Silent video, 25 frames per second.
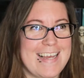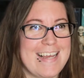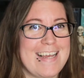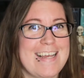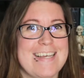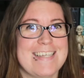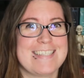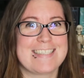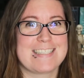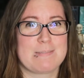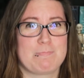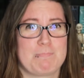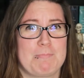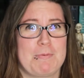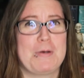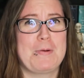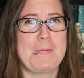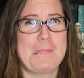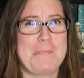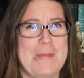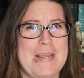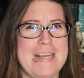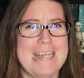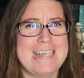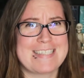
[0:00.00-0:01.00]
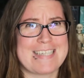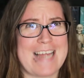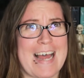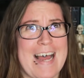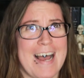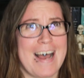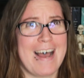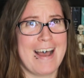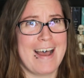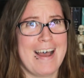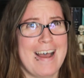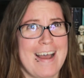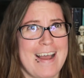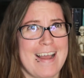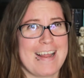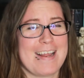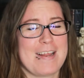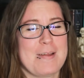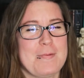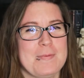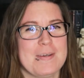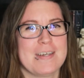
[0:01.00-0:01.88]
It's spoopy time!